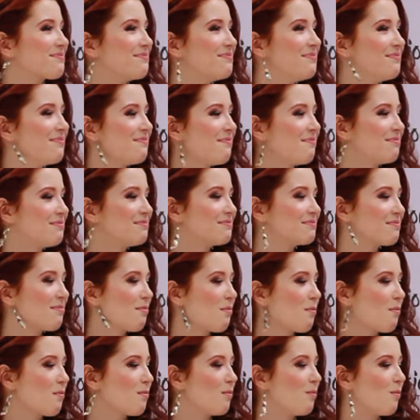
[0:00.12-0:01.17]

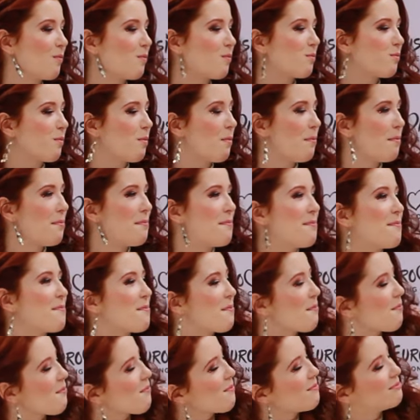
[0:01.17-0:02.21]

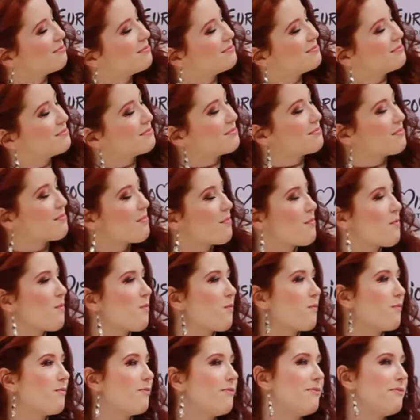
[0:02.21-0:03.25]

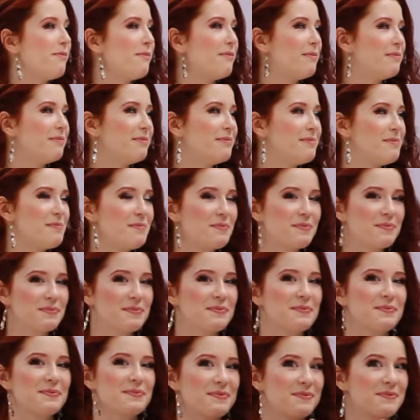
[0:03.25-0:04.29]

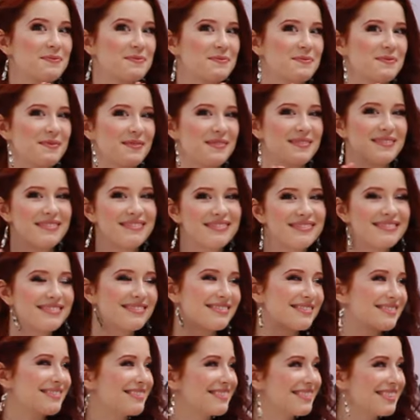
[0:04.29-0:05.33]

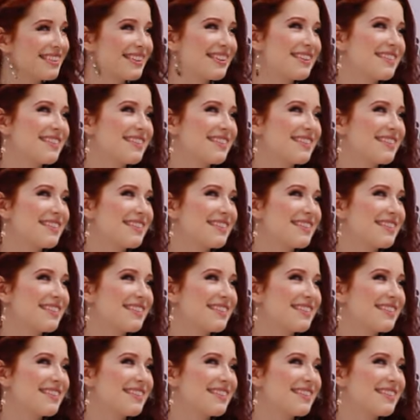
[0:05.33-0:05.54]
The person shown says nothing.